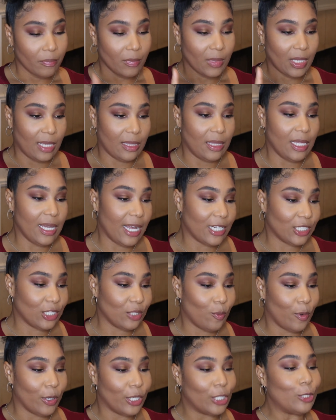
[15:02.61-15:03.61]
I think I
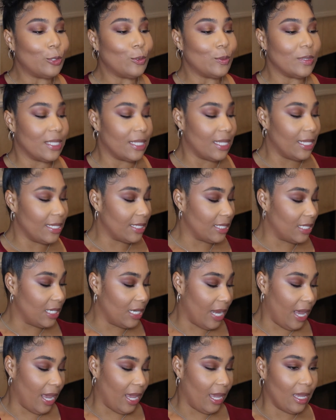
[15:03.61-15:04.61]
just want to use this
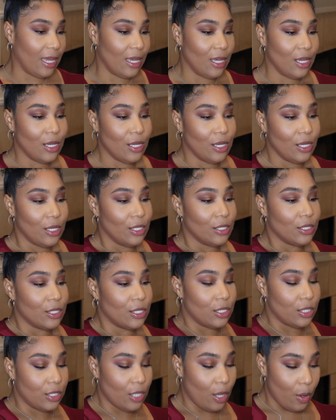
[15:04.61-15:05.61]
today.
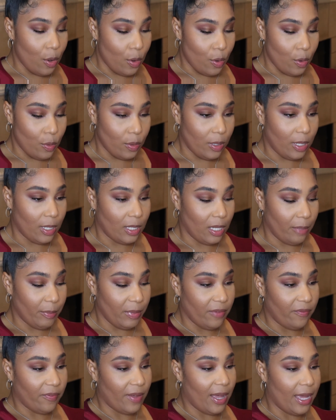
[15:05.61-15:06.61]
So let
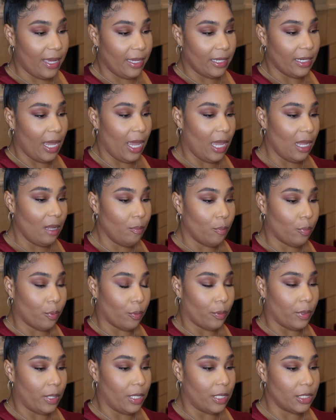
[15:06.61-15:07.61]
me find a
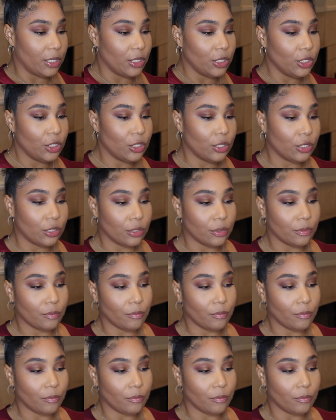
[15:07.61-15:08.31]
brush.